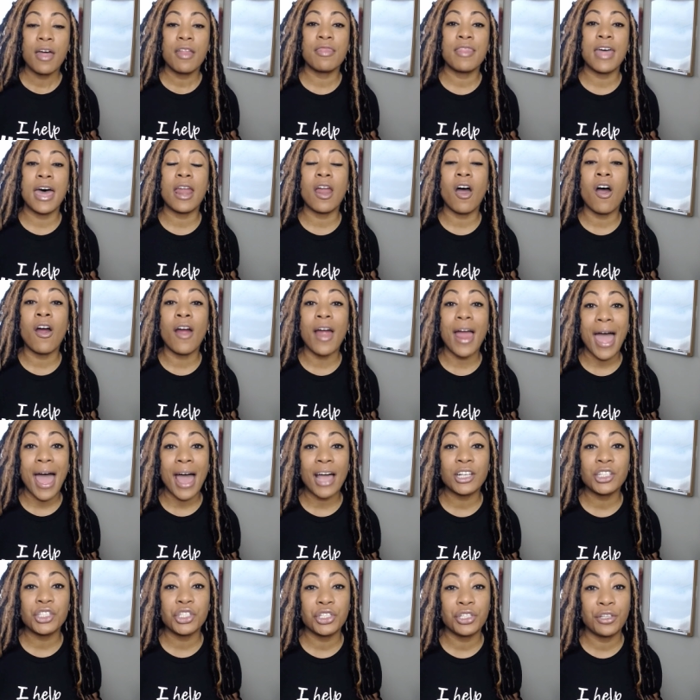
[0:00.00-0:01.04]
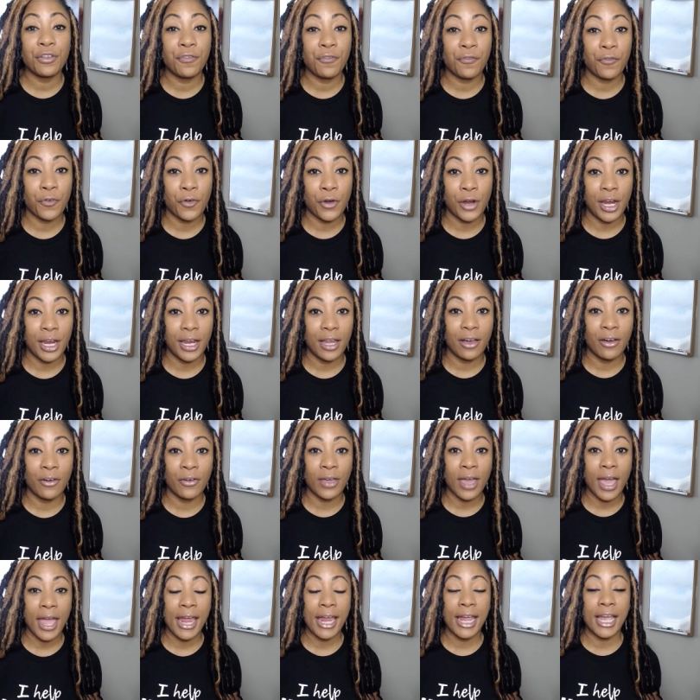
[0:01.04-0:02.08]
that are actually free,
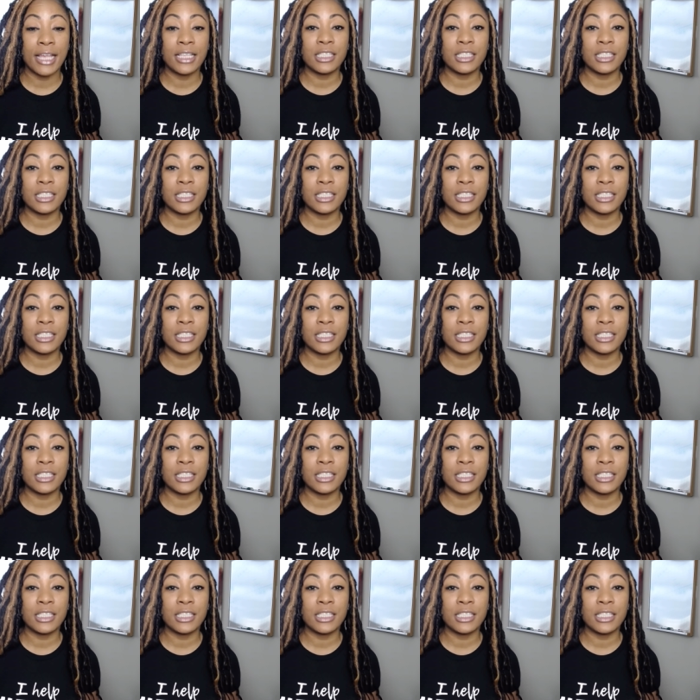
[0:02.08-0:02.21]
okay?